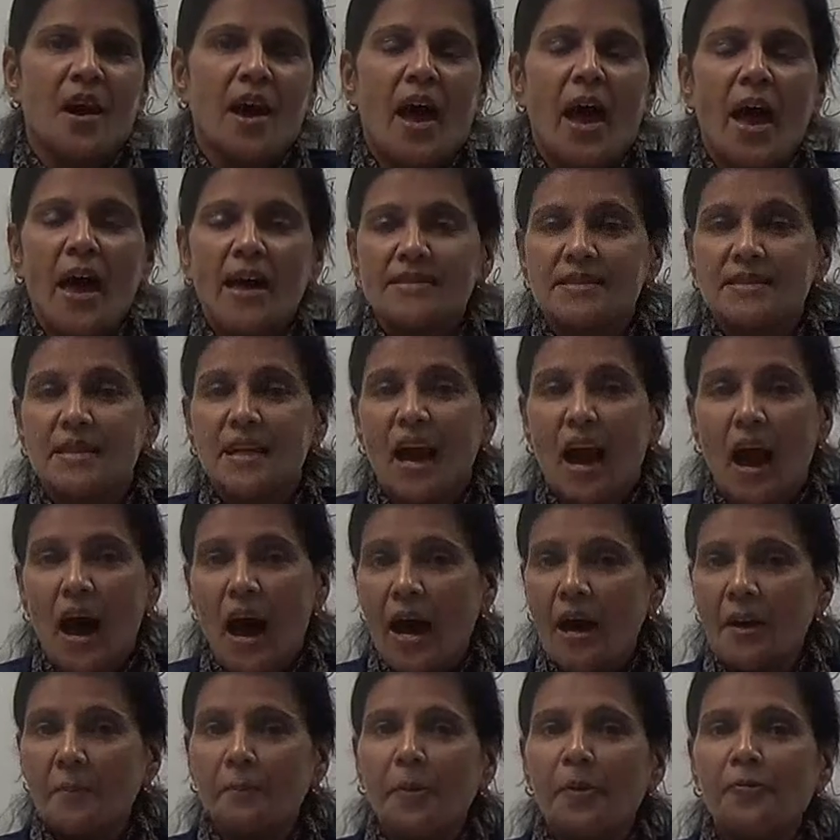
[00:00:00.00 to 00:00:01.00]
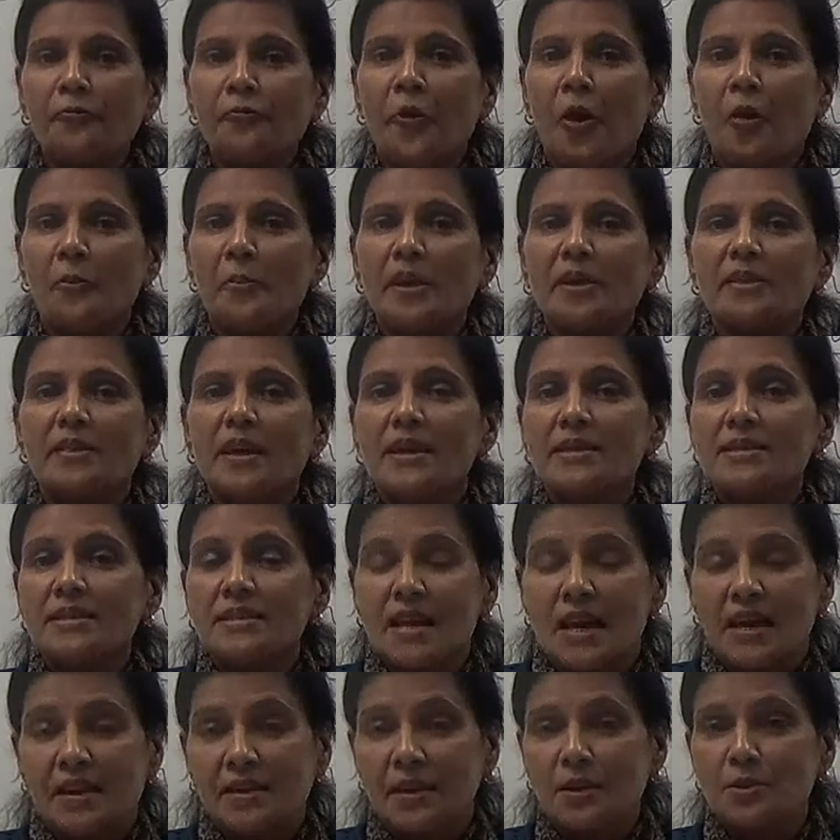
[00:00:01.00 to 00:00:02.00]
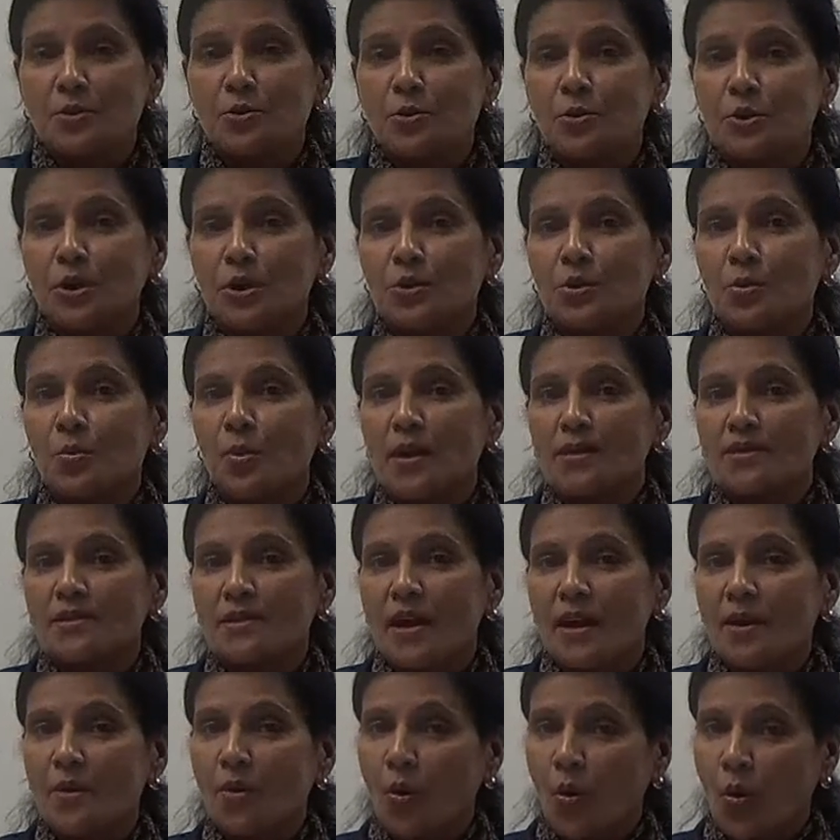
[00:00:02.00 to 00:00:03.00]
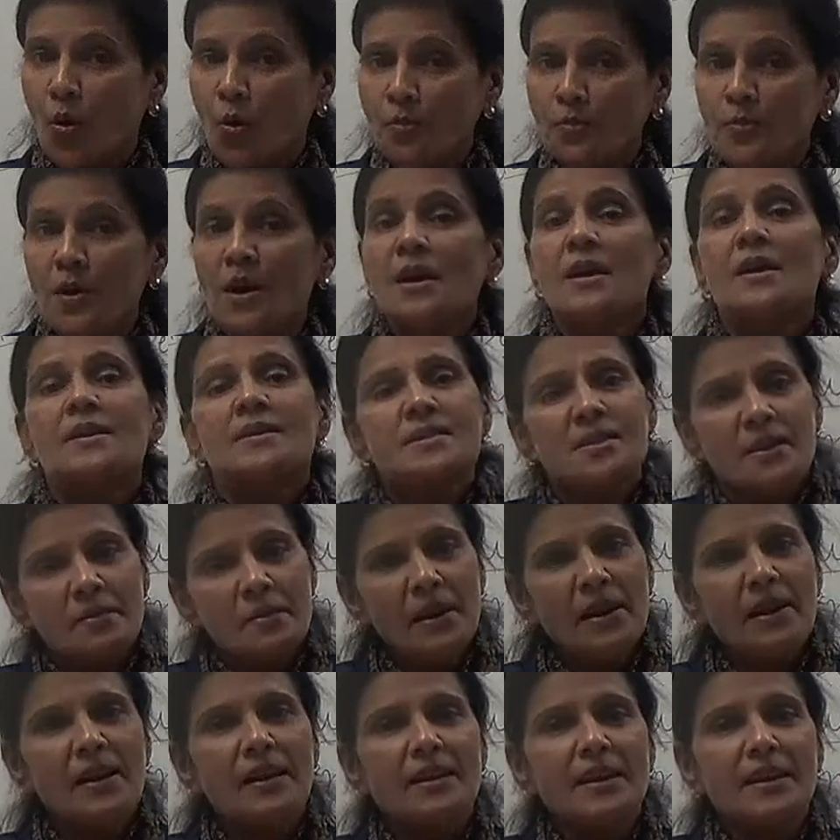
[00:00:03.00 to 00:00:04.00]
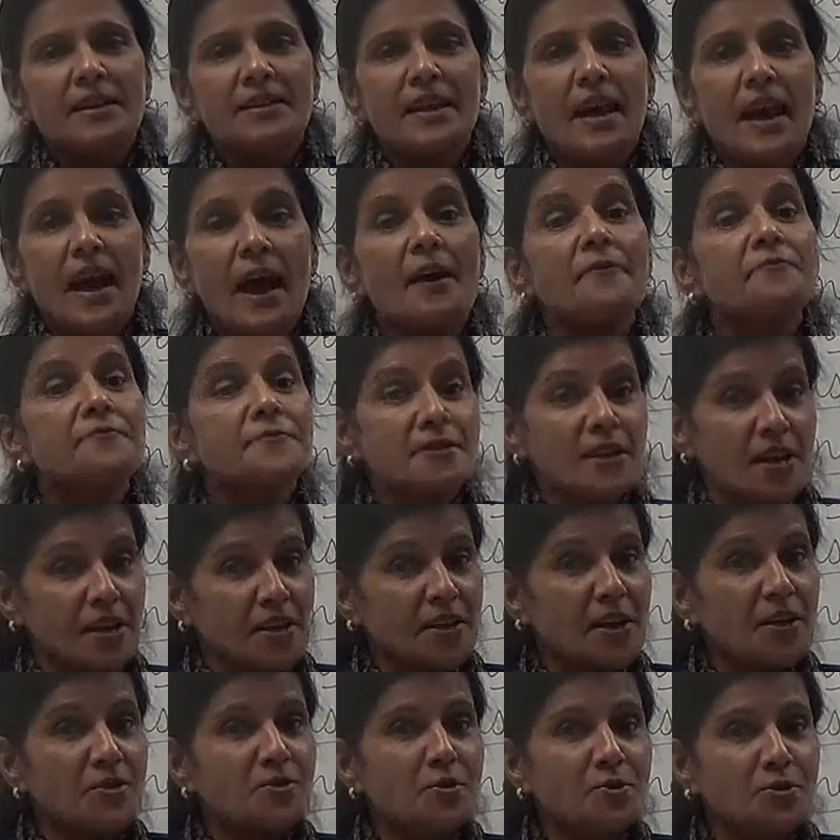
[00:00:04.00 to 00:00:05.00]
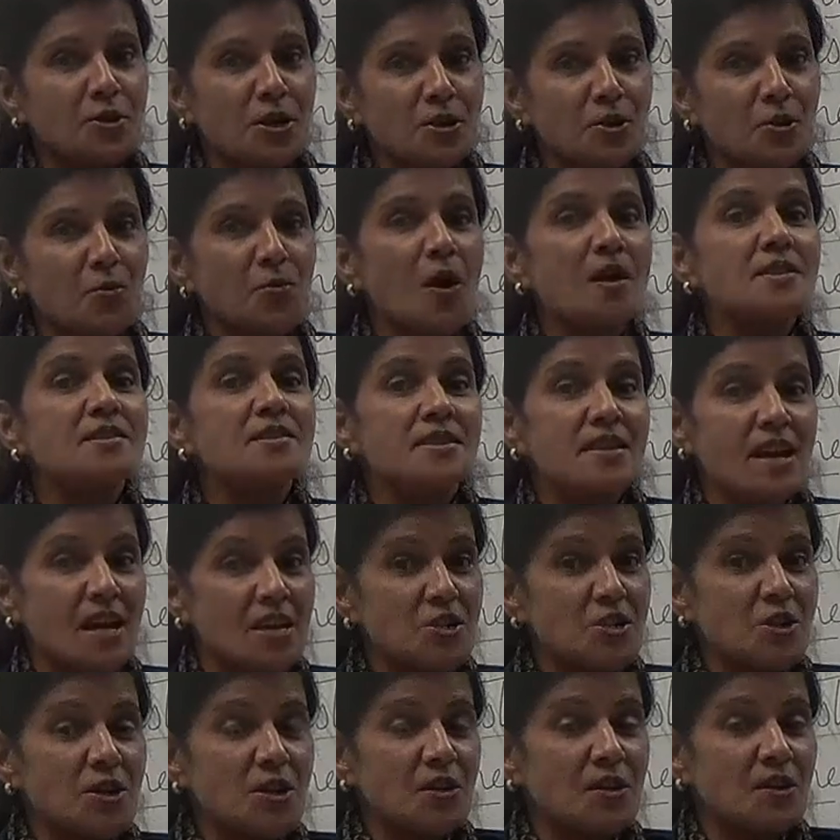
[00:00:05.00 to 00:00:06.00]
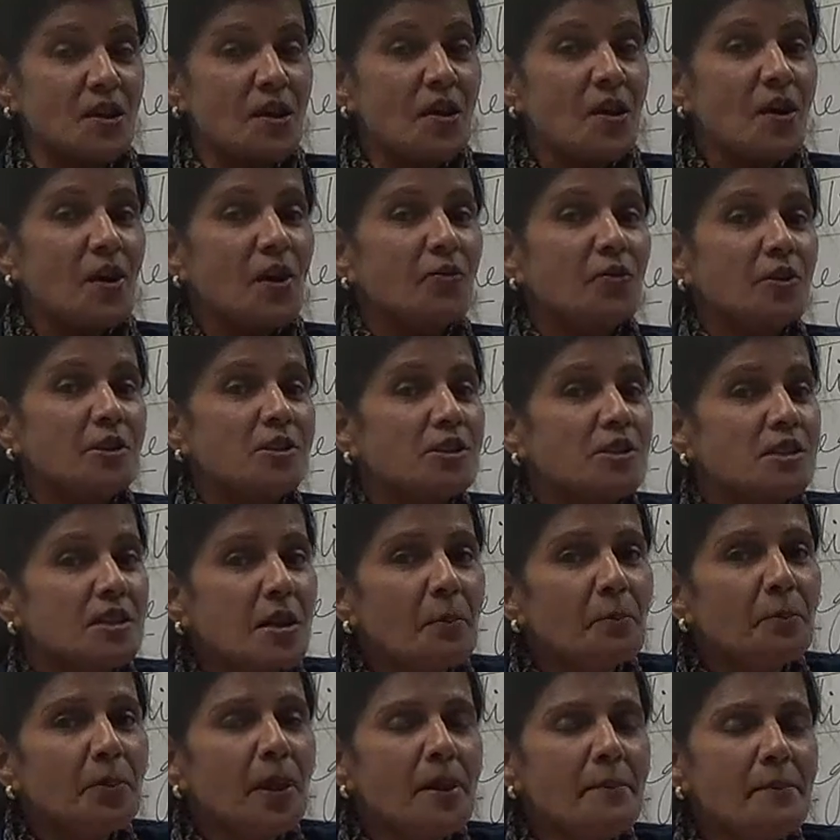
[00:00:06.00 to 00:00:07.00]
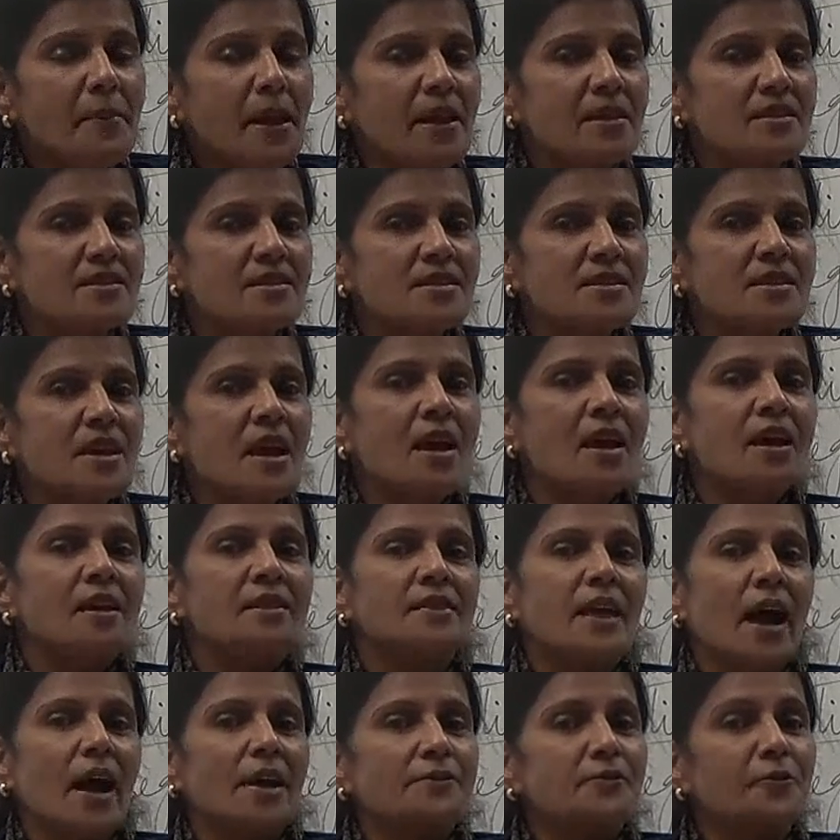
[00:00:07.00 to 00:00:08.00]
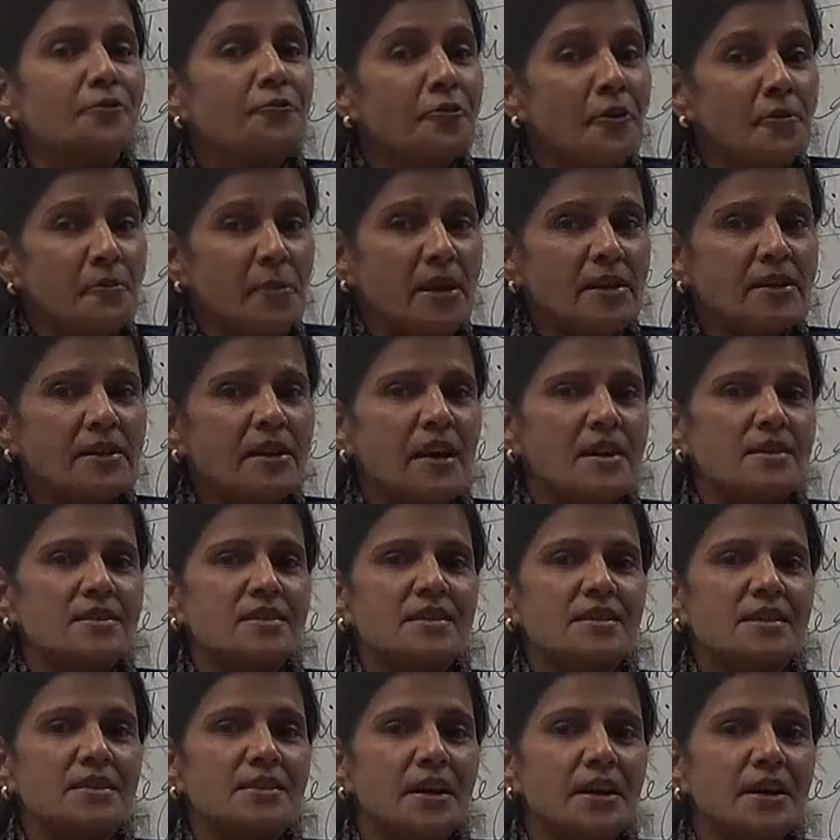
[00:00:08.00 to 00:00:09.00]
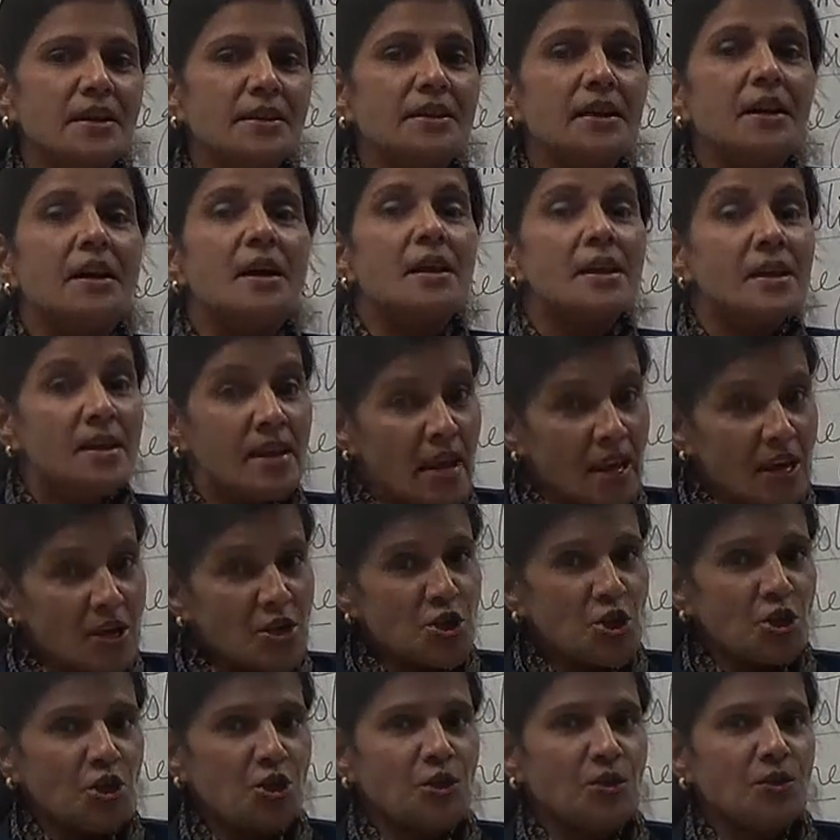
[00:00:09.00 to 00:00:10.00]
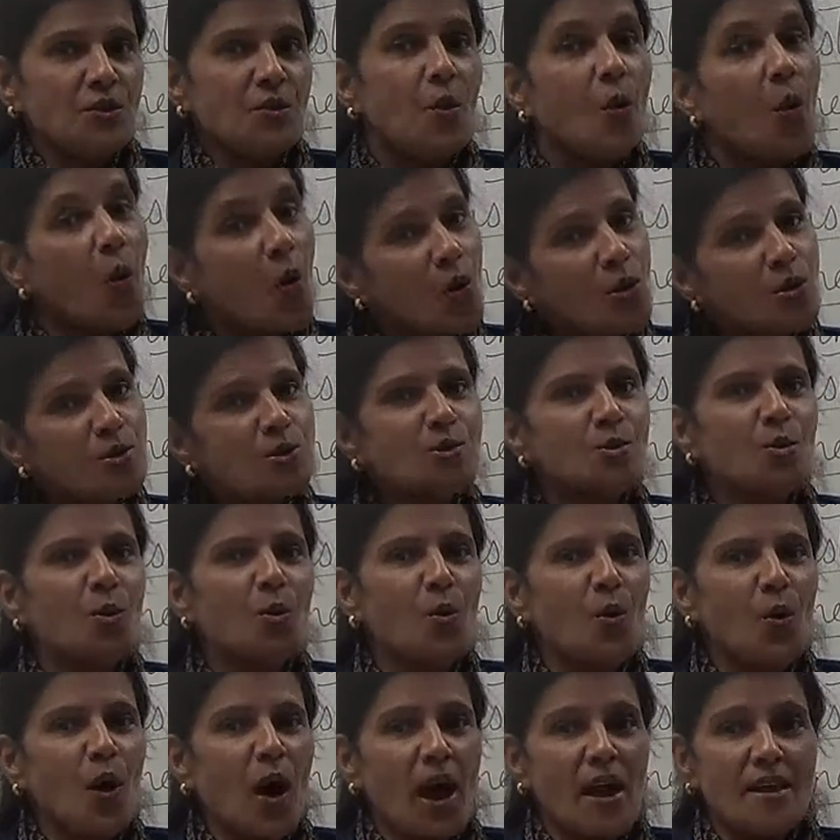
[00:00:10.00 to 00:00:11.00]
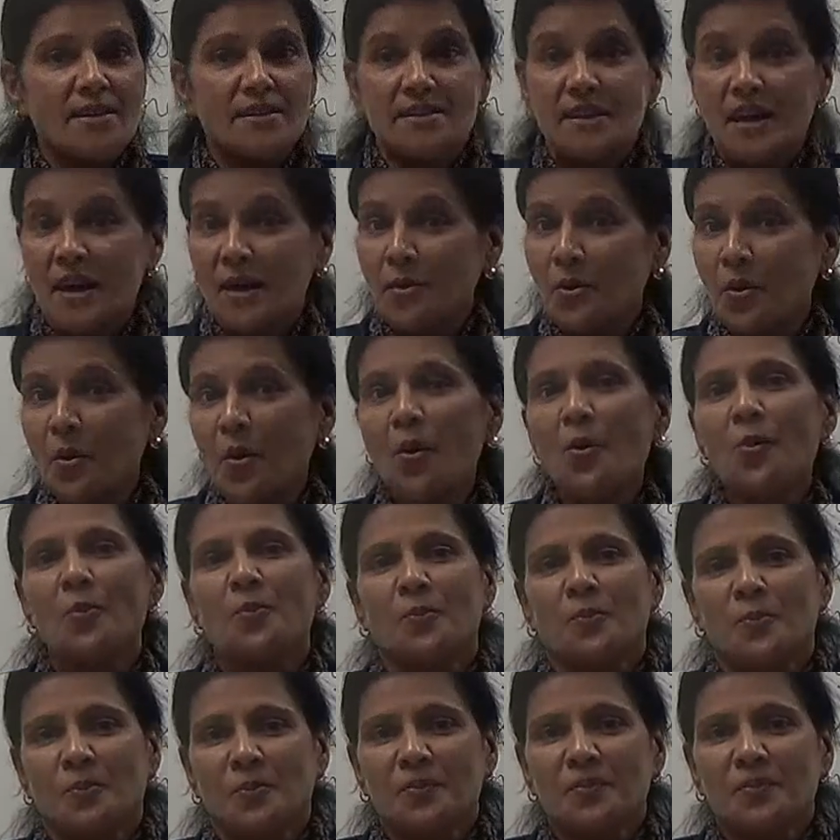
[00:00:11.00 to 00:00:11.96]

As they are performing their sacred duty towards their home, similarly they have sacred duty towards nation which simply means that women considered nation also as their home.